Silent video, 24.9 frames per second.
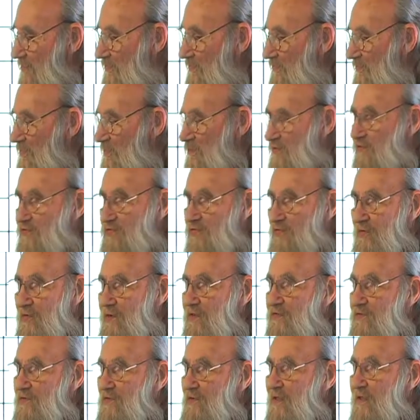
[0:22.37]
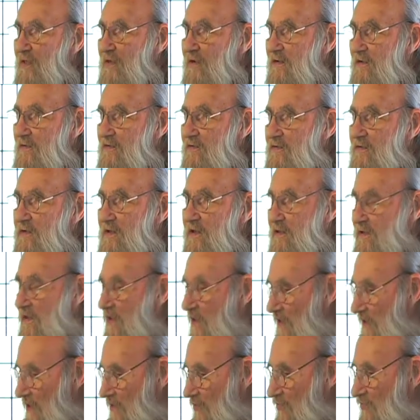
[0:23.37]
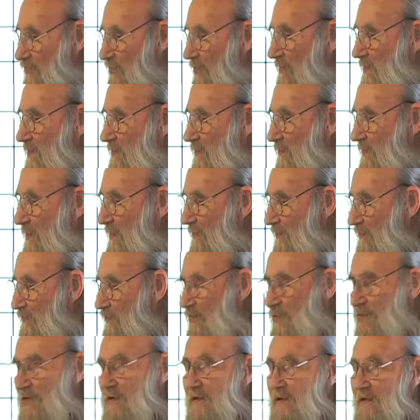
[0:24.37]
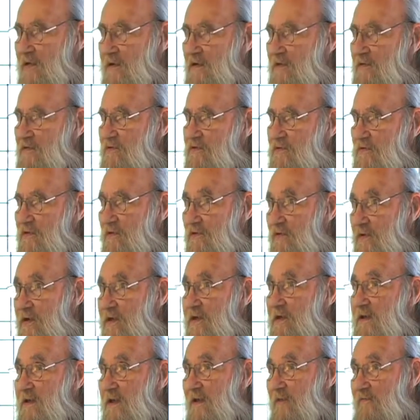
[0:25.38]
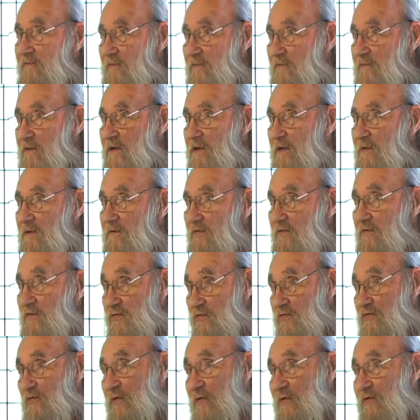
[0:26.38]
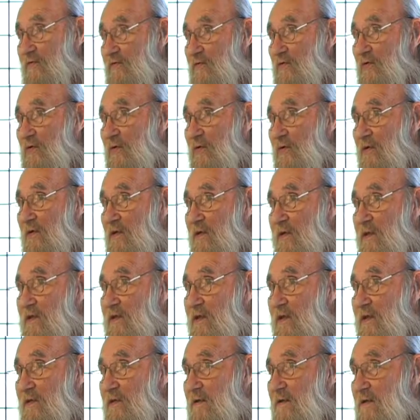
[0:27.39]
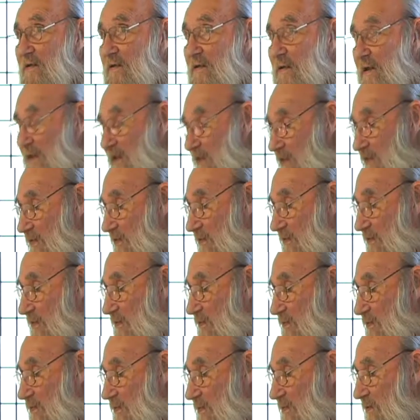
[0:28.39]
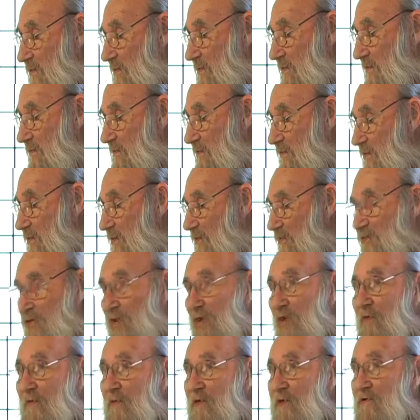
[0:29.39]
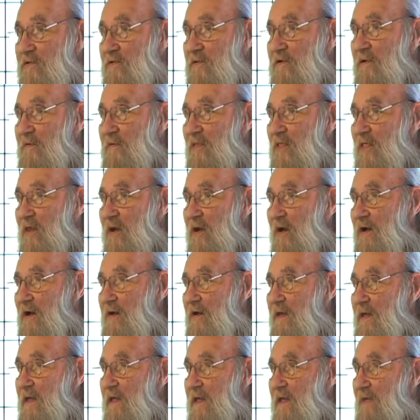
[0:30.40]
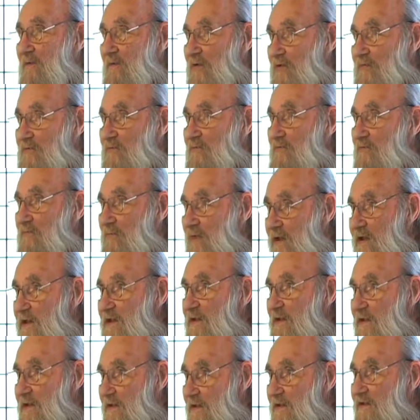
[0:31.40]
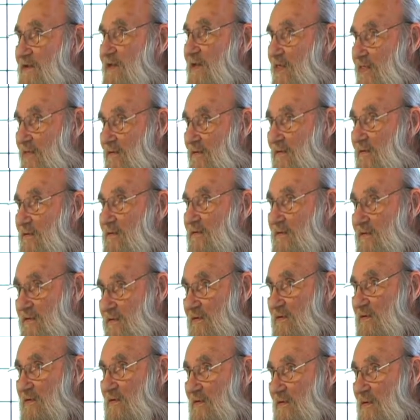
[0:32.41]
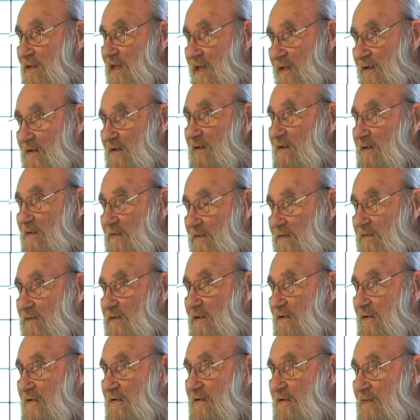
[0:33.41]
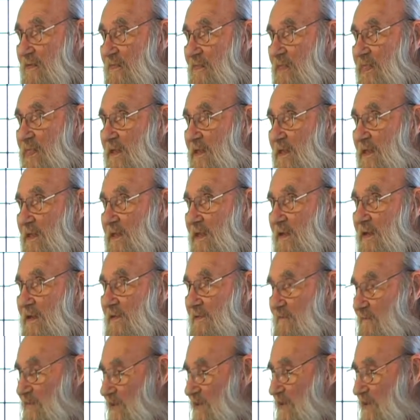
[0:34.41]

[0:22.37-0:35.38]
well, it went to 22 letters, and then 24 letters. The Greek alphabet was 24, and then the Romans come along and was bringing in another letter, you know,